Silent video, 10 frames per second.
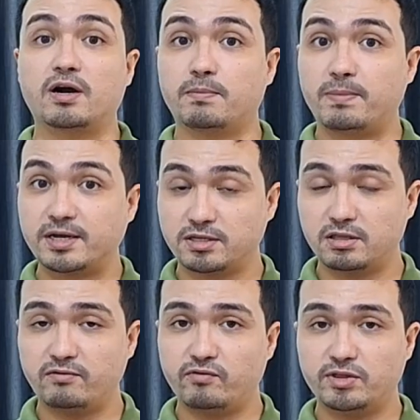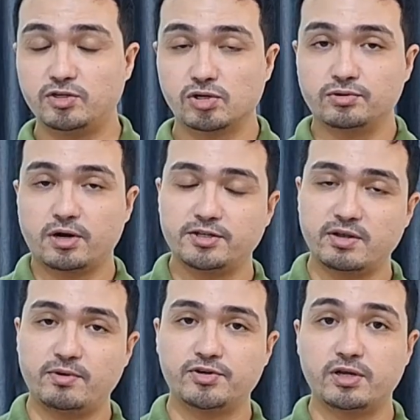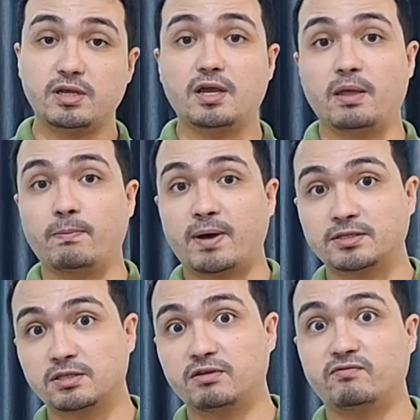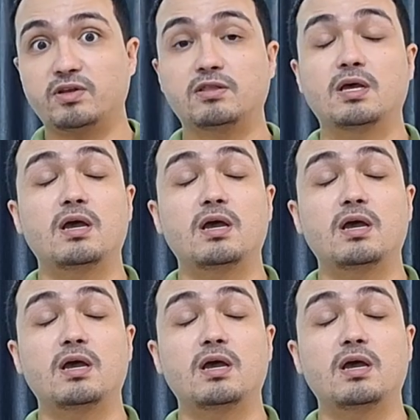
are positive with the shoulder asymmetry and positive with